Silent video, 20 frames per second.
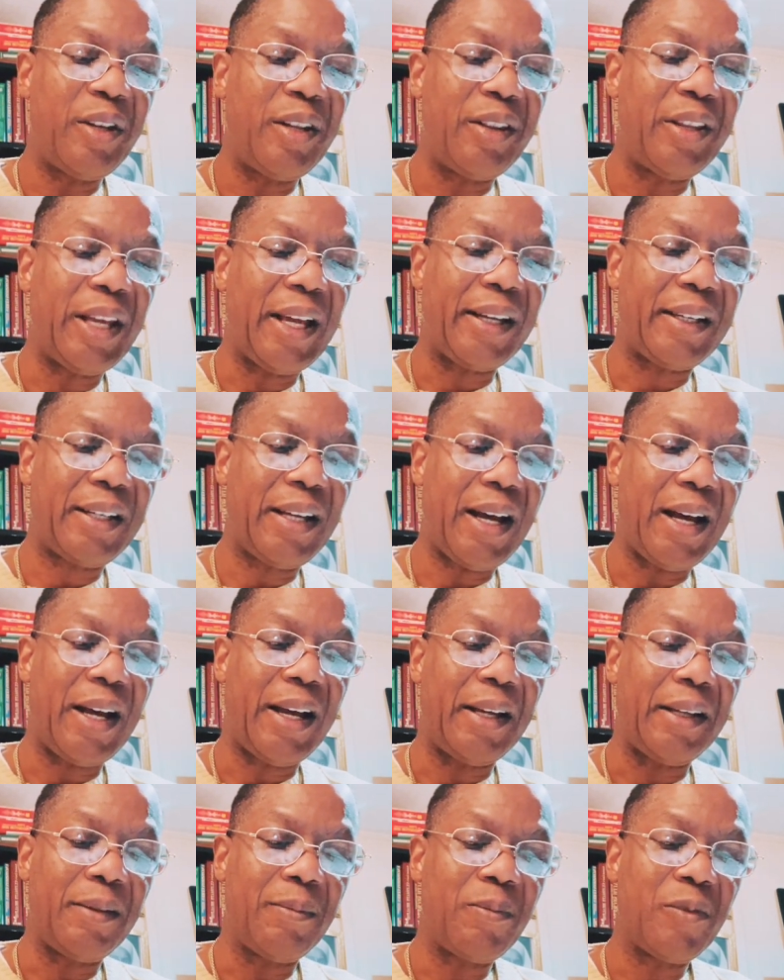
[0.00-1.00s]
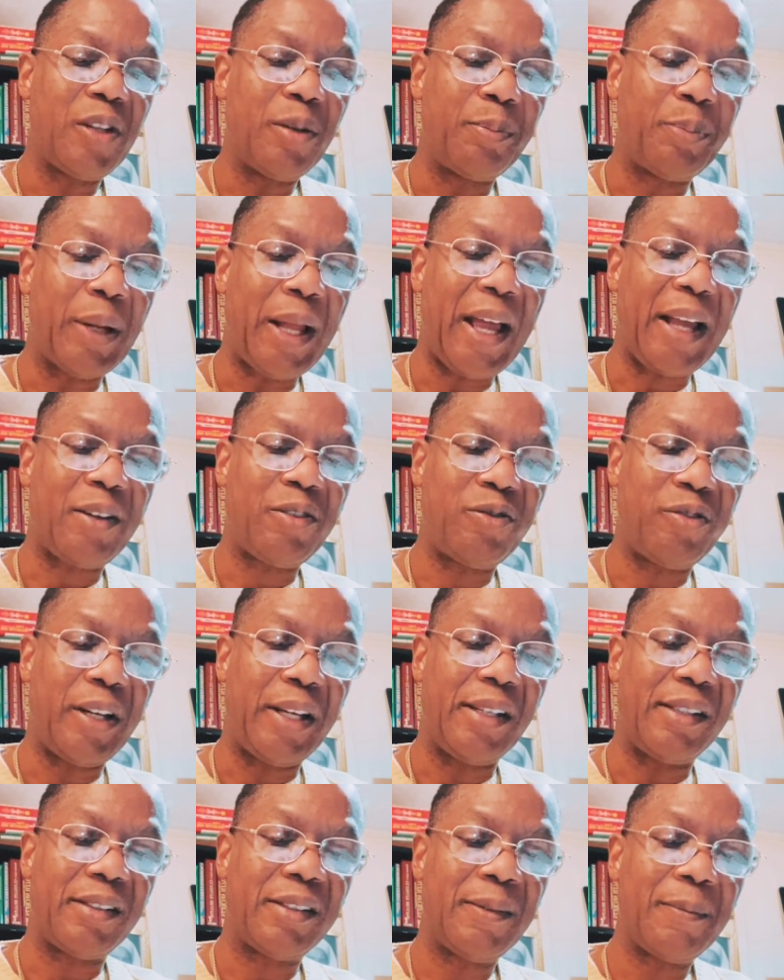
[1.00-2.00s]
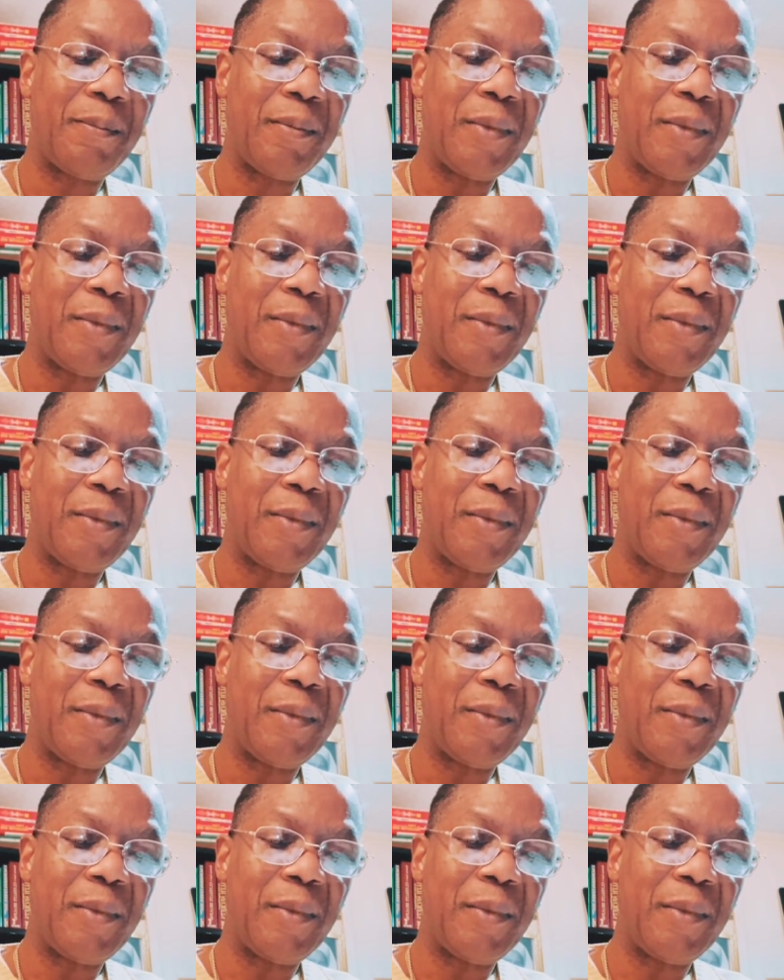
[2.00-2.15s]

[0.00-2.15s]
and their kind, the black race.